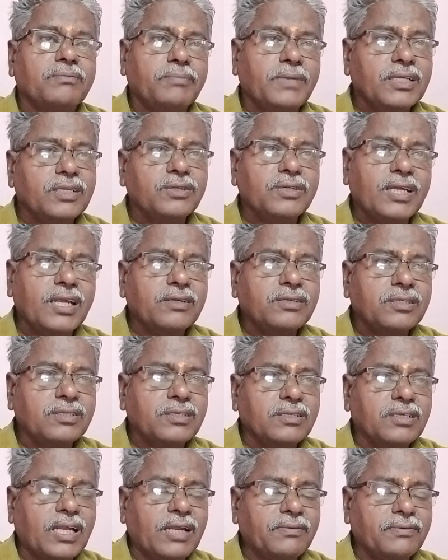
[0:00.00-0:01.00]
but
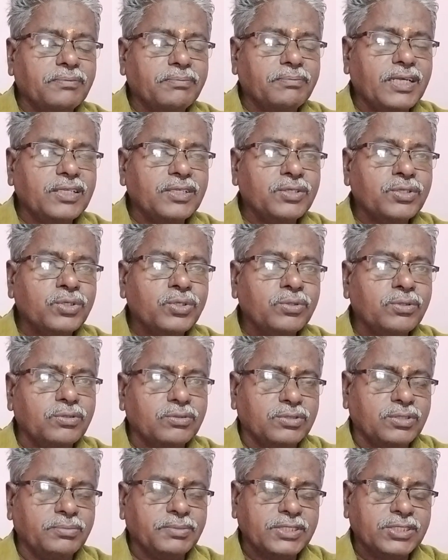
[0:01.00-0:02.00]

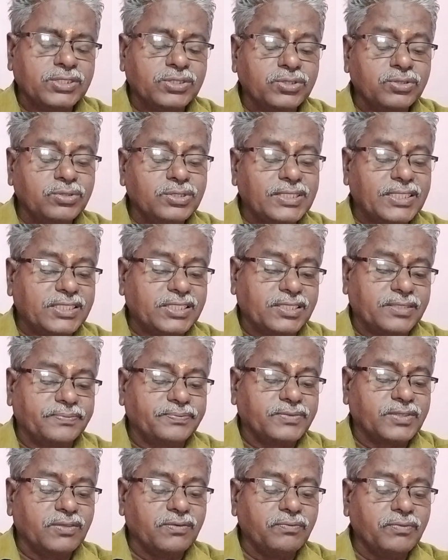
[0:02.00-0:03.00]
you must know that
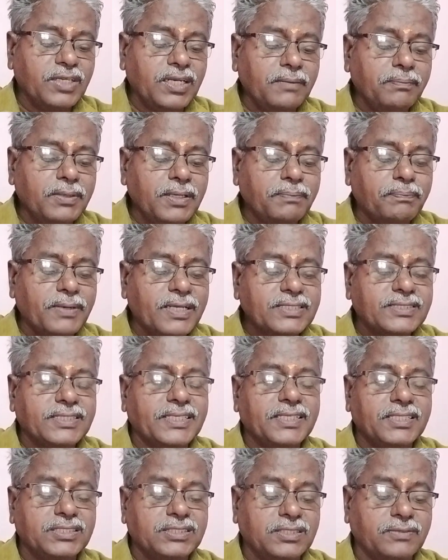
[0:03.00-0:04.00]
will be plus
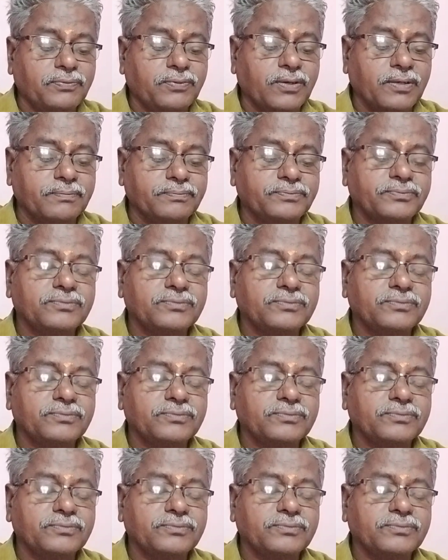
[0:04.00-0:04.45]
ing form.